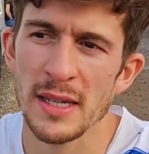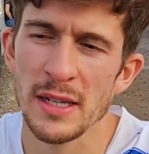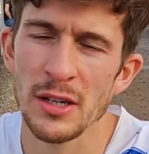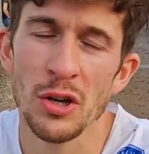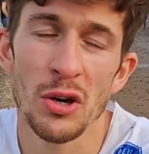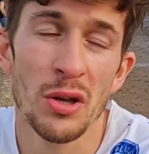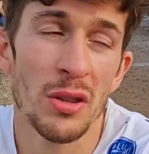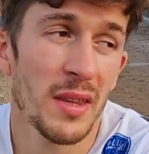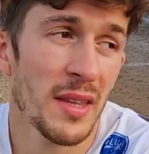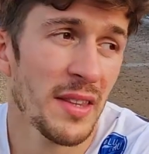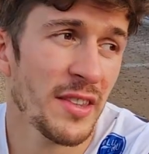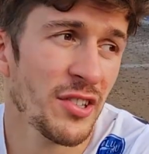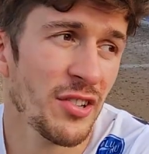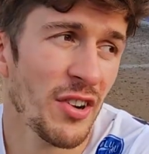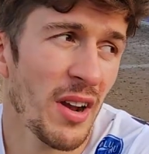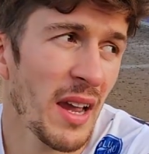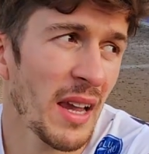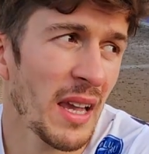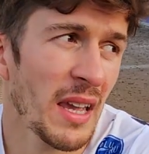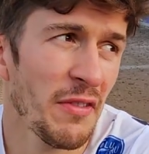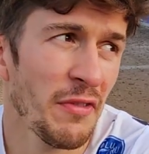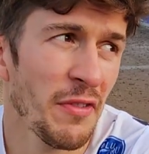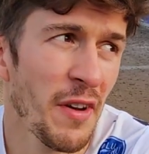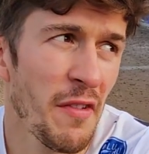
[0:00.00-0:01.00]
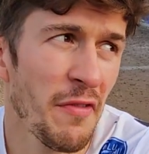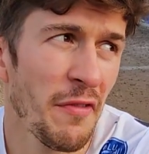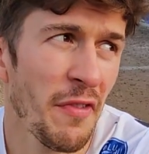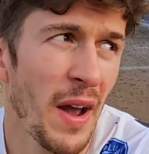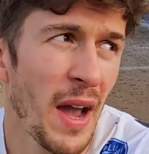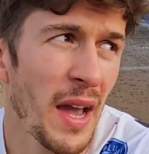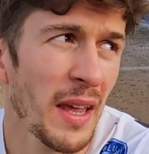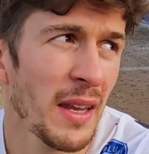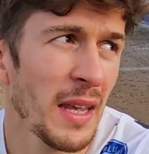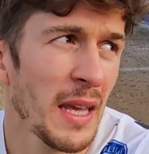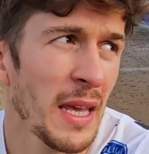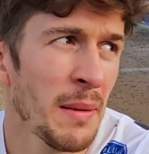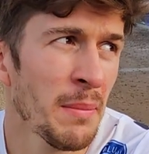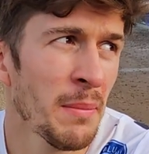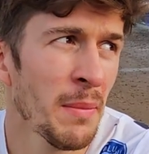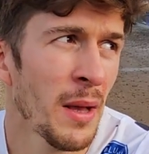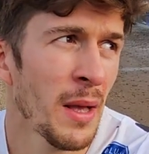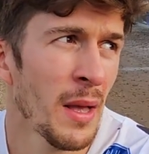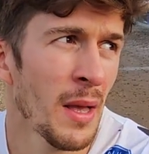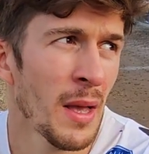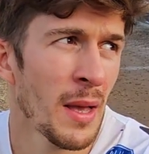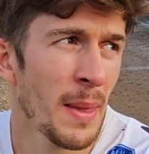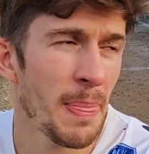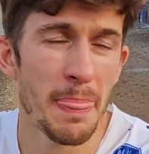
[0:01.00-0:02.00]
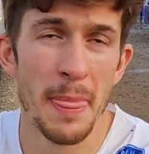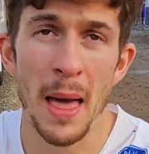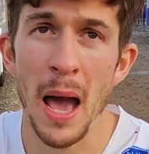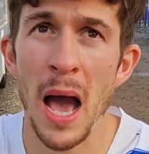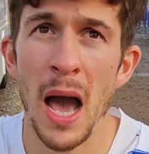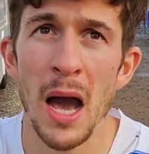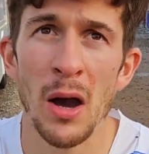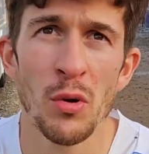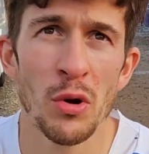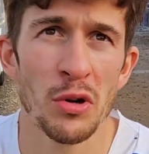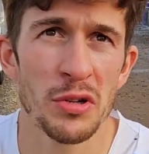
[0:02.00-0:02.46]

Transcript: And on the track, if I find him now